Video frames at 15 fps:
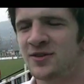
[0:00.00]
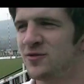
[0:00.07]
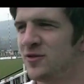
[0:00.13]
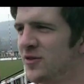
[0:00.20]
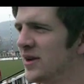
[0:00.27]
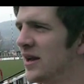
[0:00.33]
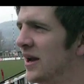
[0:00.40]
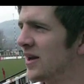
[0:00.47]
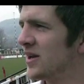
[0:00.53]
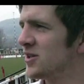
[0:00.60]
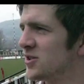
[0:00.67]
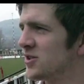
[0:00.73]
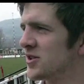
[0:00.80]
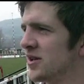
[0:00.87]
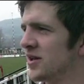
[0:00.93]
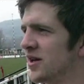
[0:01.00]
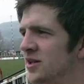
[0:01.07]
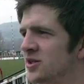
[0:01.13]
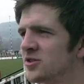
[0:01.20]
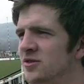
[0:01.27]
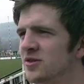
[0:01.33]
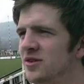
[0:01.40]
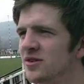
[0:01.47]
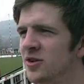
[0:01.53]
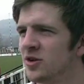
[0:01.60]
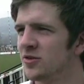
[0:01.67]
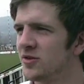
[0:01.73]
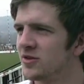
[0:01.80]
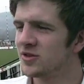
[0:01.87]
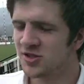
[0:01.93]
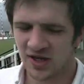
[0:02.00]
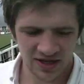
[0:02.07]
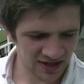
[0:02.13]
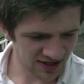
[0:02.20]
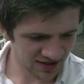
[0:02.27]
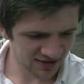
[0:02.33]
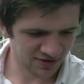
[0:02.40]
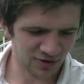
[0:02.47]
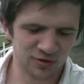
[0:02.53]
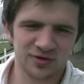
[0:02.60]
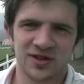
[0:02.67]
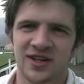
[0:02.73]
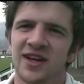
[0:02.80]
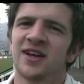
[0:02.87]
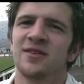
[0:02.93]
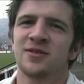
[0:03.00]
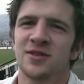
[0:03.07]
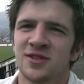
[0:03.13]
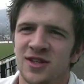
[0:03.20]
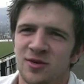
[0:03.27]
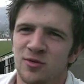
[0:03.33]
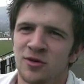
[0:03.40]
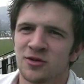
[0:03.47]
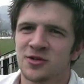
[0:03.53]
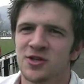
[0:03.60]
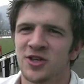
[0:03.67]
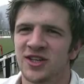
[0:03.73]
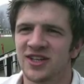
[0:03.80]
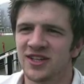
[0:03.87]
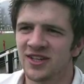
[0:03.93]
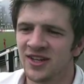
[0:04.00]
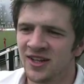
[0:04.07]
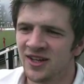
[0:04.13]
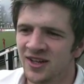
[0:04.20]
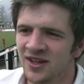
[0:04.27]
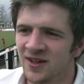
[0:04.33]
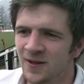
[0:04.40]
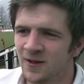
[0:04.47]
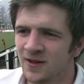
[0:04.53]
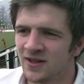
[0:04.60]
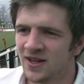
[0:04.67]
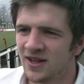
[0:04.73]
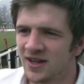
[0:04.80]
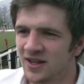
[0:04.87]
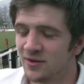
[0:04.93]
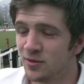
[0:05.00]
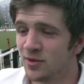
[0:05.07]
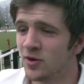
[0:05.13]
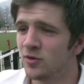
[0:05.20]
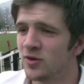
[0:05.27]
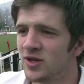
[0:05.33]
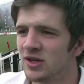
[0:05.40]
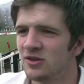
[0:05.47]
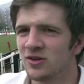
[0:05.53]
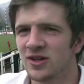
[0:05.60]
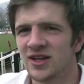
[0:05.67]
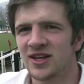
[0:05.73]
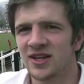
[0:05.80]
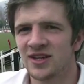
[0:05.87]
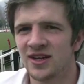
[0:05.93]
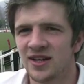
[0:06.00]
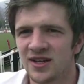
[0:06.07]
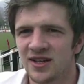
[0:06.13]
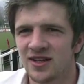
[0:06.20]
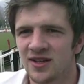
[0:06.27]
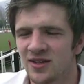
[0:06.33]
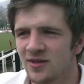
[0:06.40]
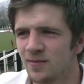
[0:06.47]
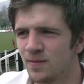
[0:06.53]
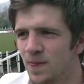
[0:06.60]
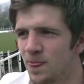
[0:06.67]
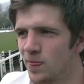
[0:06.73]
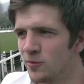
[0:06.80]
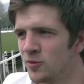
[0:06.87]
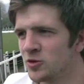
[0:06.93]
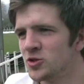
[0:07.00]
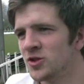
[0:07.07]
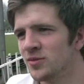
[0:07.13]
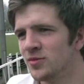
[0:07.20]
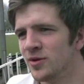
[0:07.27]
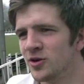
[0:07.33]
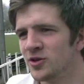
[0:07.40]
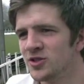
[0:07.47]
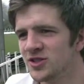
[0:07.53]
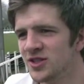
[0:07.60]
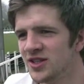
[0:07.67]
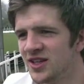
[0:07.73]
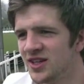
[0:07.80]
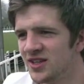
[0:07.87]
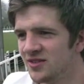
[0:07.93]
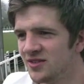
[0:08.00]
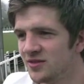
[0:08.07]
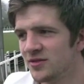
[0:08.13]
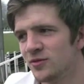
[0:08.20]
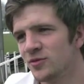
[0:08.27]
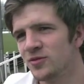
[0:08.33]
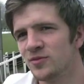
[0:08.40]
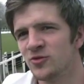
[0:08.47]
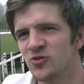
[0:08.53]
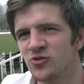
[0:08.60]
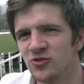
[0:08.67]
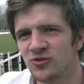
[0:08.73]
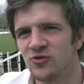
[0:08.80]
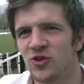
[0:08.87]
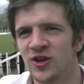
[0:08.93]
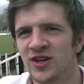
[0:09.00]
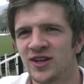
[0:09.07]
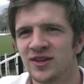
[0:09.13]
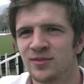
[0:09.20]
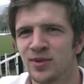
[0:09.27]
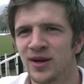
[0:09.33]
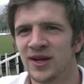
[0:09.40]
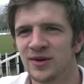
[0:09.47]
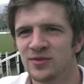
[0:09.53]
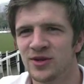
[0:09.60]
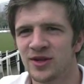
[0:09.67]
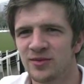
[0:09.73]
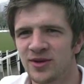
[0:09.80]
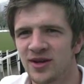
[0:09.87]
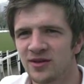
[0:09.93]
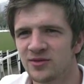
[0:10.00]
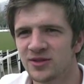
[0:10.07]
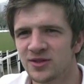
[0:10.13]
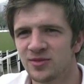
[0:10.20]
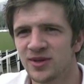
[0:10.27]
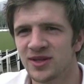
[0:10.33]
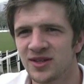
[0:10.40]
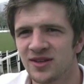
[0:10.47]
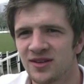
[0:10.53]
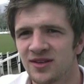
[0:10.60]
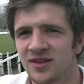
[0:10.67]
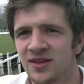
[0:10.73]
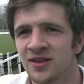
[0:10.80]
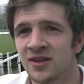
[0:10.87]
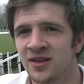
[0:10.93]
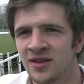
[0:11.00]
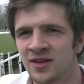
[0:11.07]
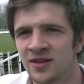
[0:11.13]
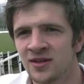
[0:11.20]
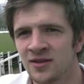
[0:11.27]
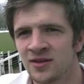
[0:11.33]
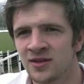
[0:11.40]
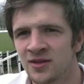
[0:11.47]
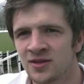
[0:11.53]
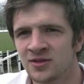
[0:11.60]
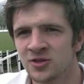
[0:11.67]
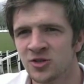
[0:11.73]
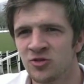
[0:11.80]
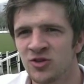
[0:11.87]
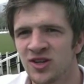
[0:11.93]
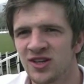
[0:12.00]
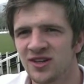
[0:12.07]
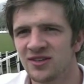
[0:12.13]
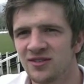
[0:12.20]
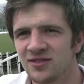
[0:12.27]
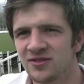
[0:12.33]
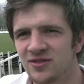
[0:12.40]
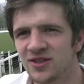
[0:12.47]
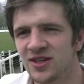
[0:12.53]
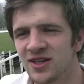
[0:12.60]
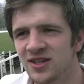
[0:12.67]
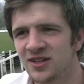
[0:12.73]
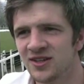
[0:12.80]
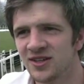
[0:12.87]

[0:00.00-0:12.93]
It is. It's not sunk in totally yet, because like watching it, and like, whoa, look at all that, and like watching the boys, and then training and playing with them now is a bit surreal, really.